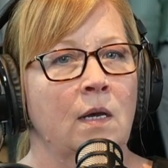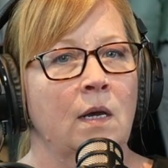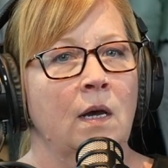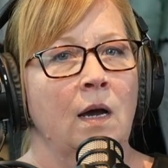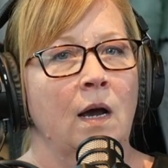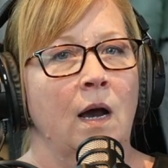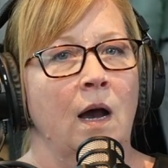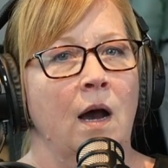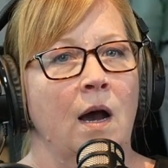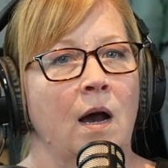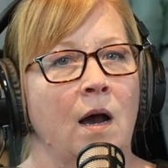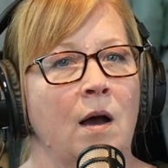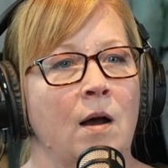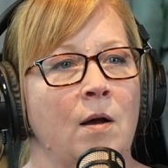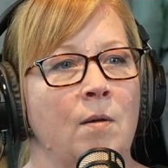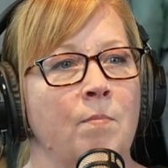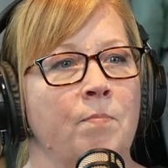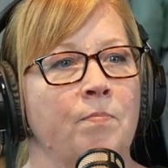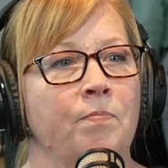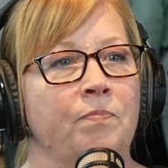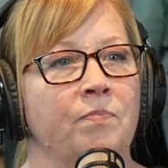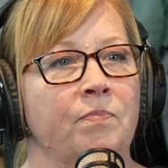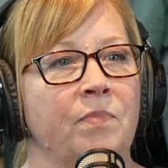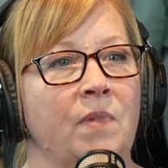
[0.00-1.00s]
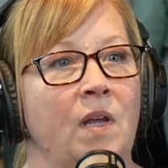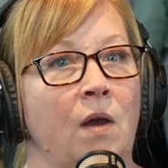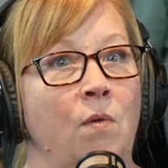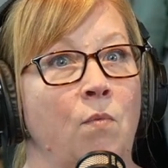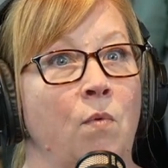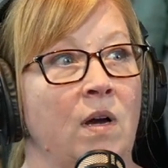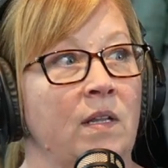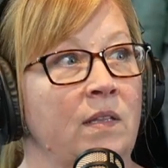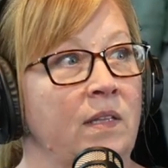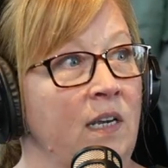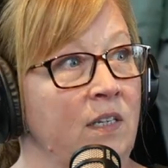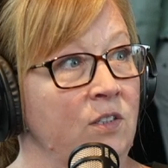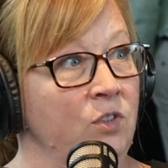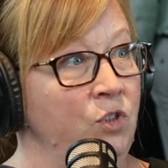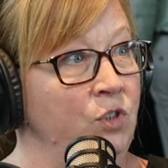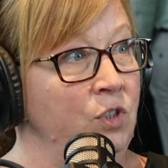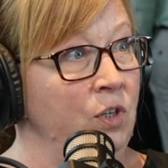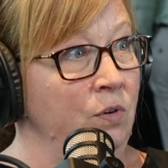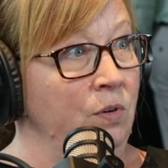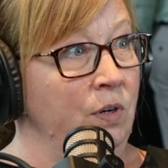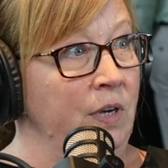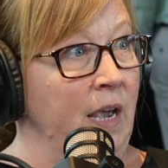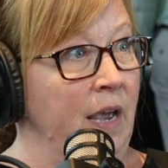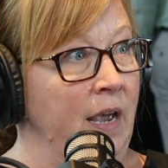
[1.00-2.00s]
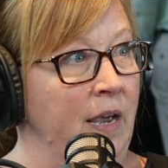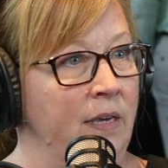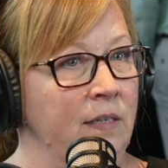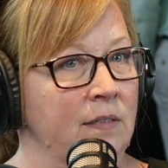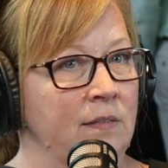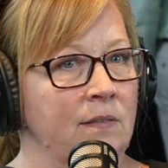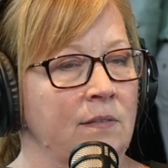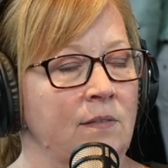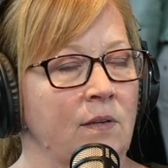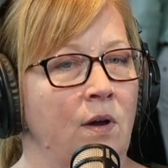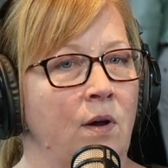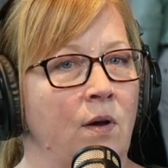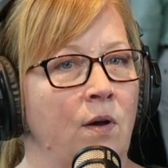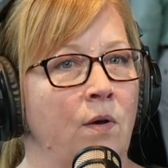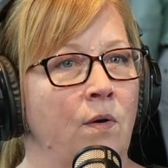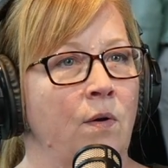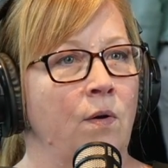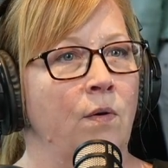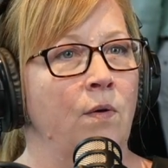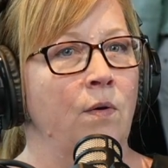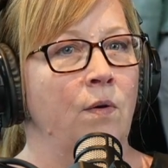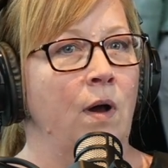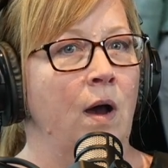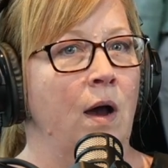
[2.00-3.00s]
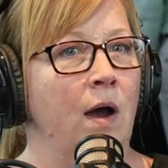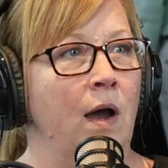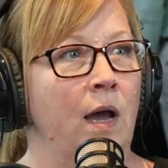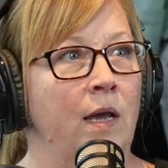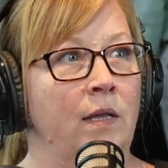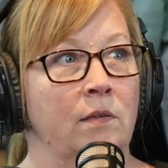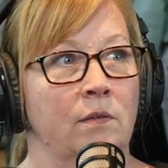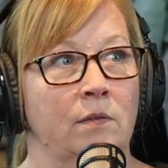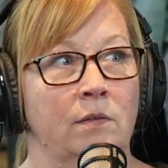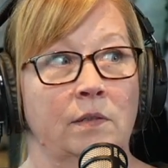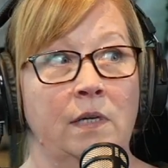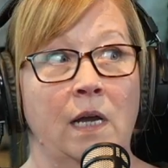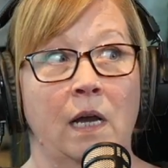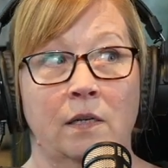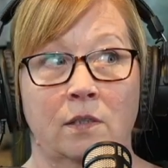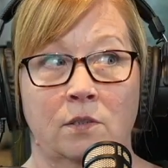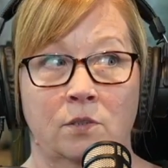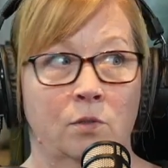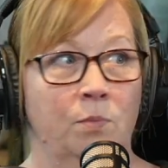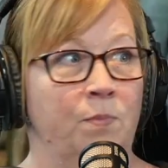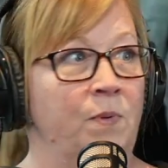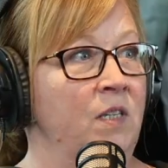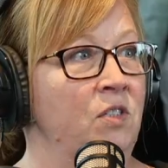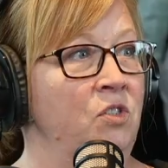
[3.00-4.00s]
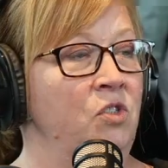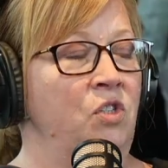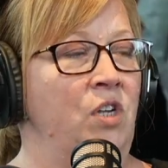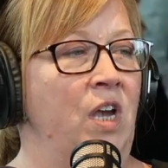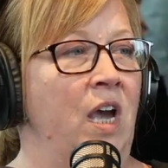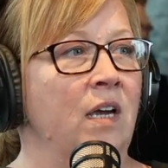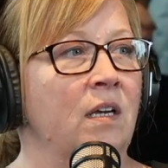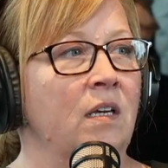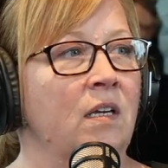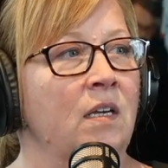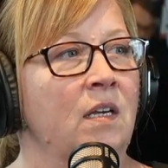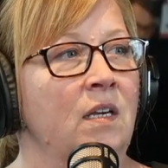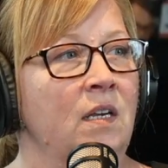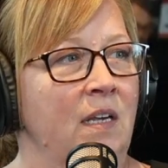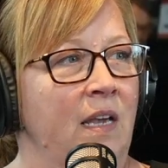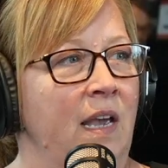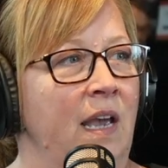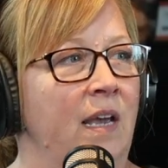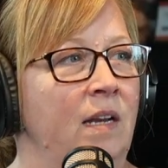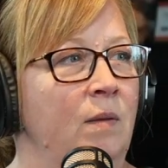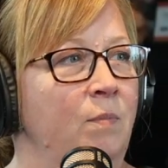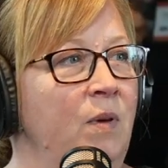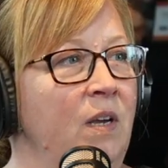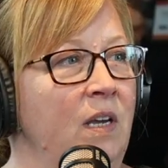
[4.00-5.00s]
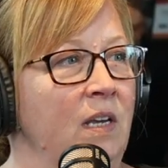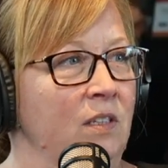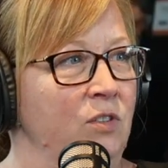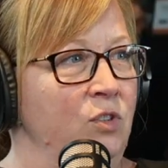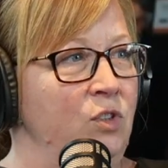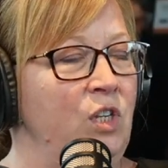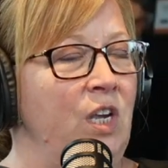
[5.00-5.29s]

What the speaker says: I won that showcase, so I learned how to do a pitch deck and a pitch.